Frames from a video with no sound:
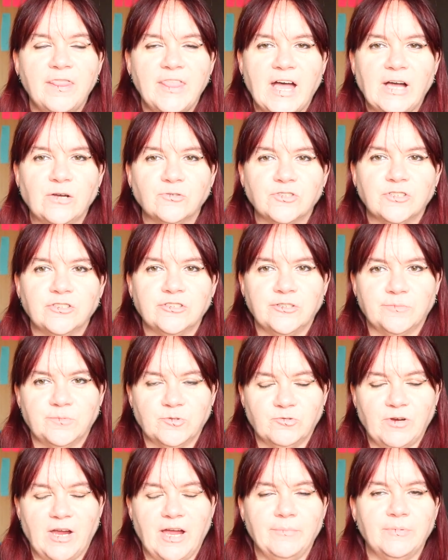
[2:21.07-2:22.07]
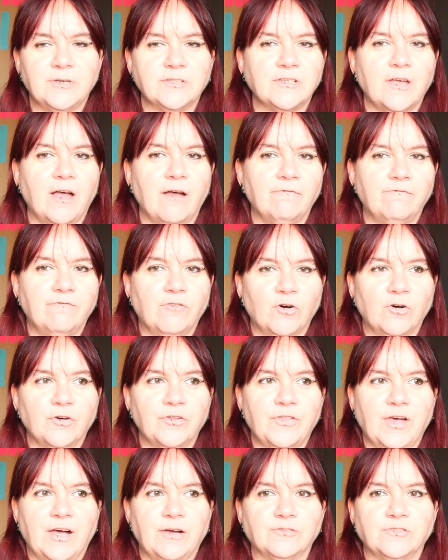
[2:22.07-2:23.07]
thousand subscribers and
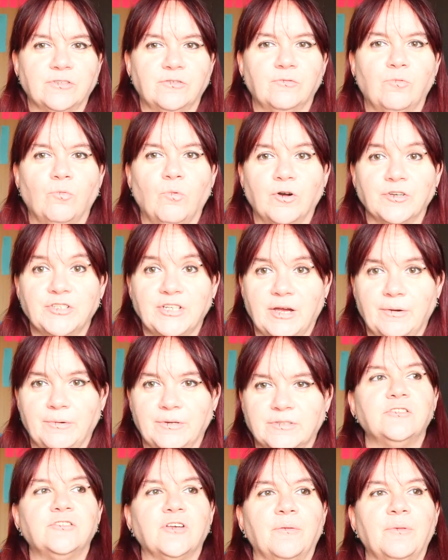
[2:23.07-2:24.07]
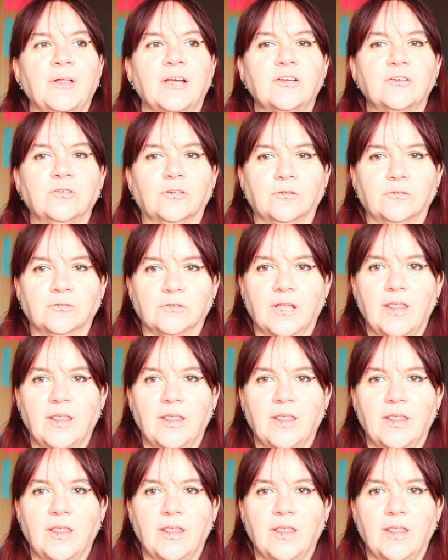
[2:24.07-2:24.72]
four thousand watch hours. So I'm like, cool,